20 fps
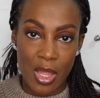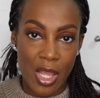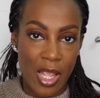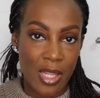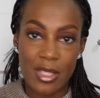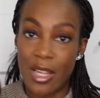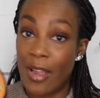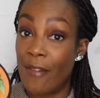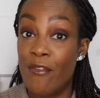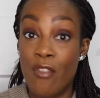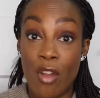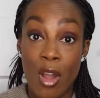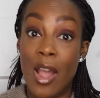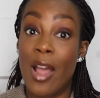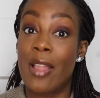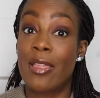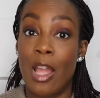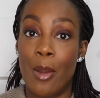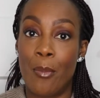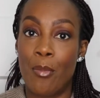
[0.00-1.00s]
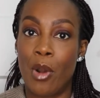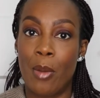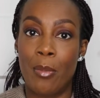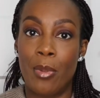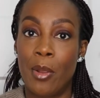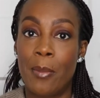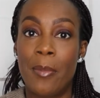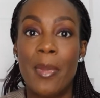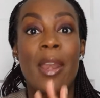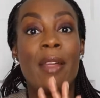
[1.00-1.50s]
this, I've not had that
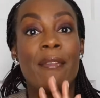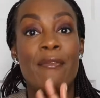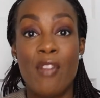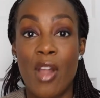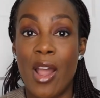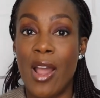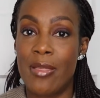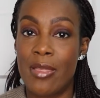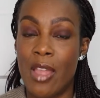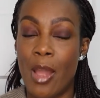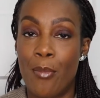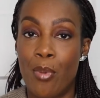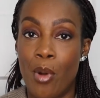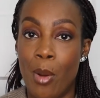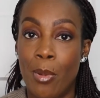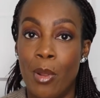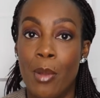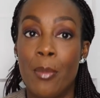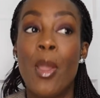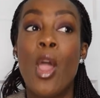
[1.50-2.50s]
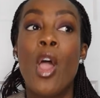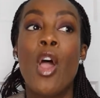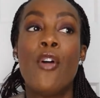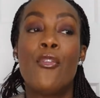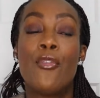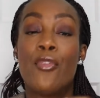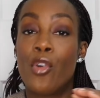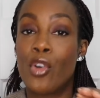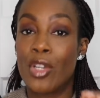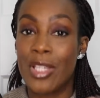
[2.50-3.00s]
problem, and I've not had that problem
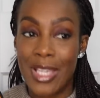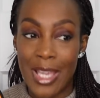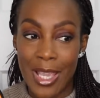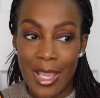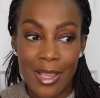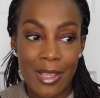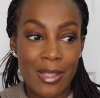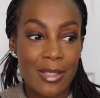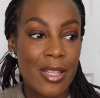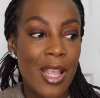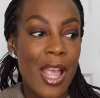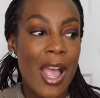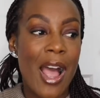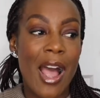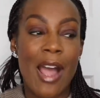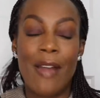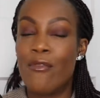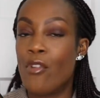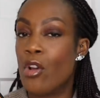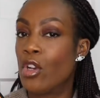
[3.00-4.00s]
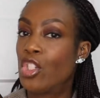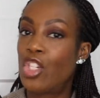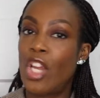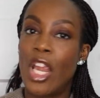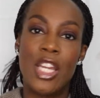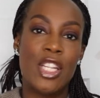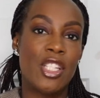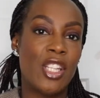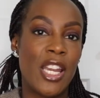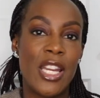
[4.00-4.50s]
for years. I've not
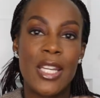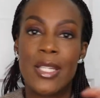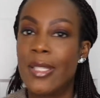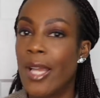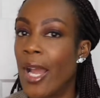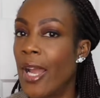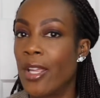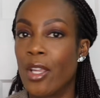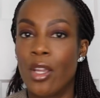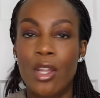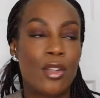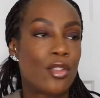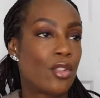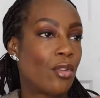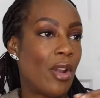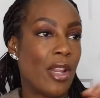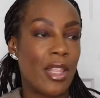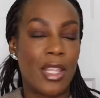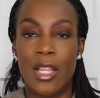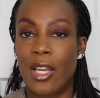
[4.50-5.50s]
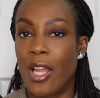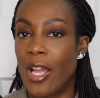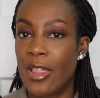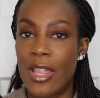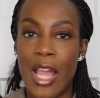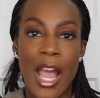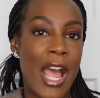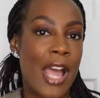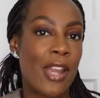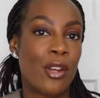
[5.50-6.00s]
changed any diets or anything like
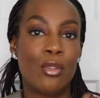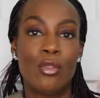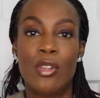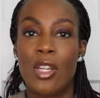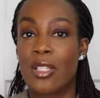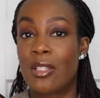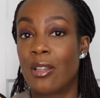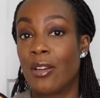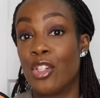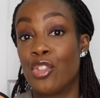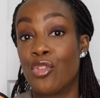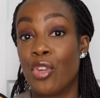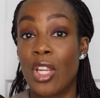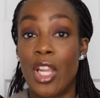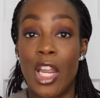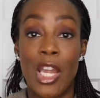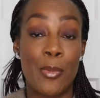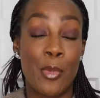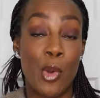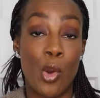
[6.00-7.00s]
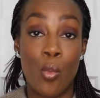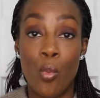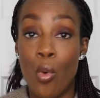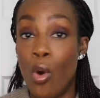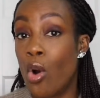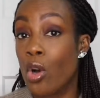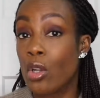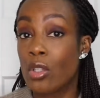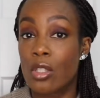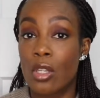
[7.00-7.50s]
that. I don't necessarily drink any more
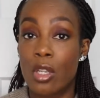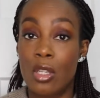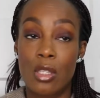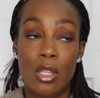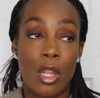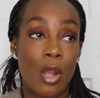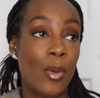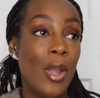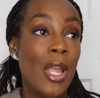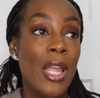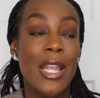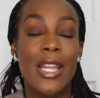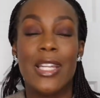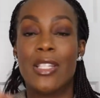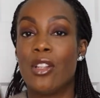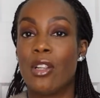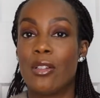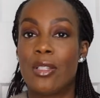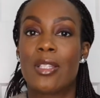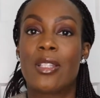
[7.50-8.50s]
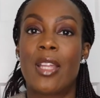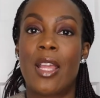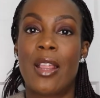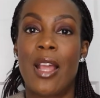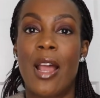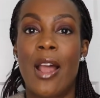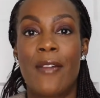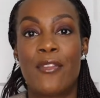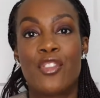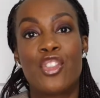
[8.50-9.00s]
water, so it's not to say
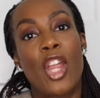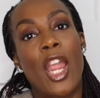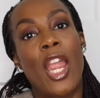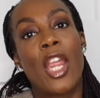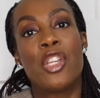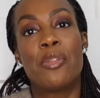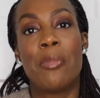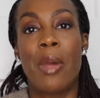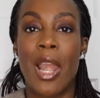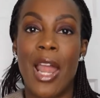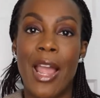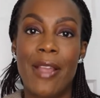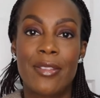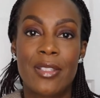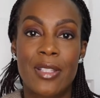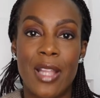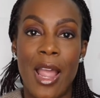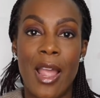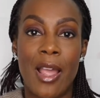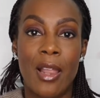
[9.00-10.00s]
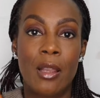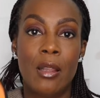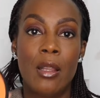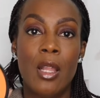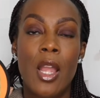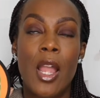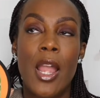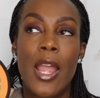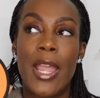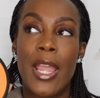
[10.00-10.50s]
that I've changed my lifestyle.
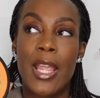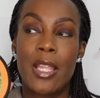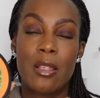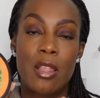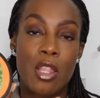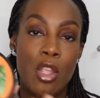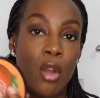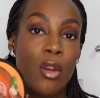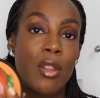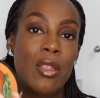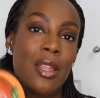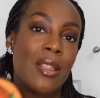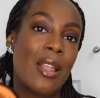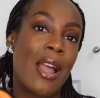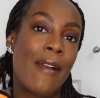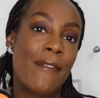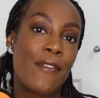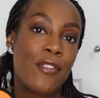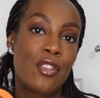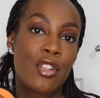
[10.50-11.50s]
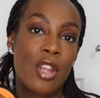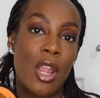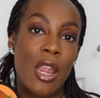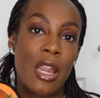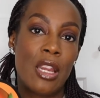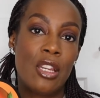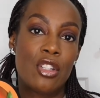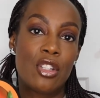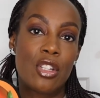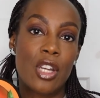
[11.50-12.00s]
The only thing that I've
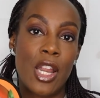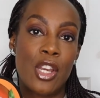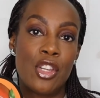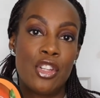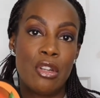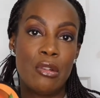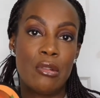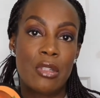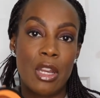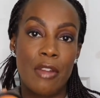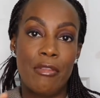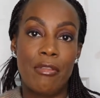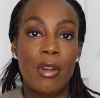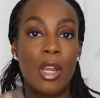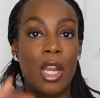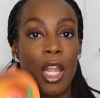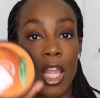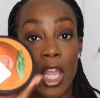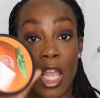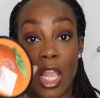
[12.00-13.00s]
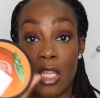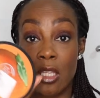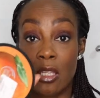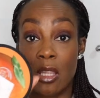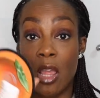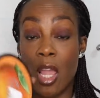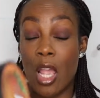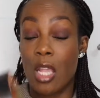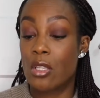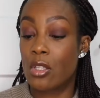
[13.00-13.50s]
changed and used differently is
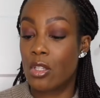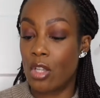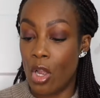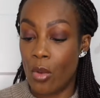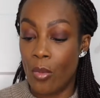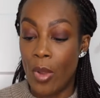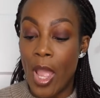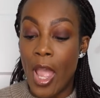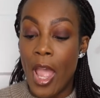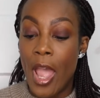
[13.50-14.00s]
this. So